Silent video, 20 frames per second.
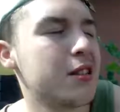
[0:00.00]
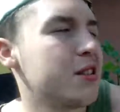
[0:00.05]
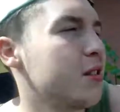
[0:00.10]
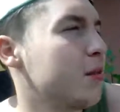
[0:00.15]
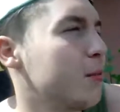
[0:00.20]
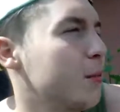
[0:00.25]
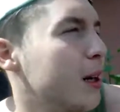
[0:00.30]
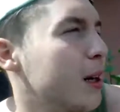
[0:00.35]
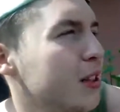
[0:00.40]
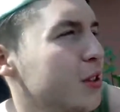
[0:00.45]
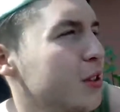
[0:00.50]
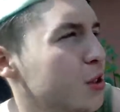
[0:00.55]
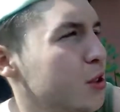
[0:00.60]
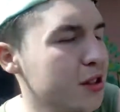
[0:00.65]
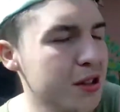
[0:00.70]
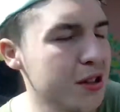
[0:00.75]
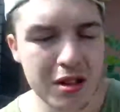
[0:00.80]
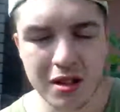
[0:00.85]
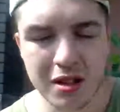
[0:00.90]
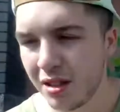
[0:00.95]
so
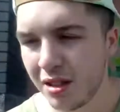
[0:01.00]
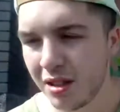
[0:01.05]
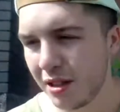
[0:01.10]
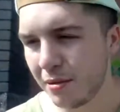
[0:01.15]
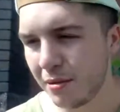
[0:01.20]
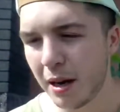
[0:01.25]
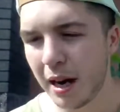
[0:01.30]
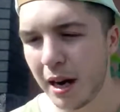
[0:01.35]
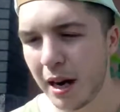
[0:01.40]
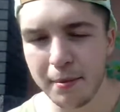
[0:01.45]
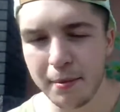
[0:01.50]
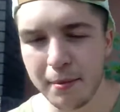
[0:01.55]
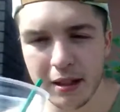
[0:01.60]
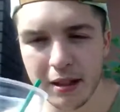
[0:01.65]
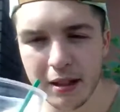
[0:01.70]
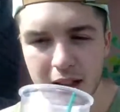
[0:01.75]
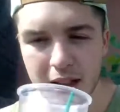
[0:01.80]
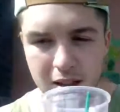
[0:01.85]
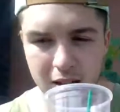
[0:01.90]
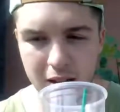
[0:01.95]
much, in my
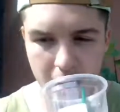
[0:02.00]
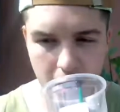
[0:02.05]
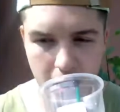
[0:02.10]
opinion.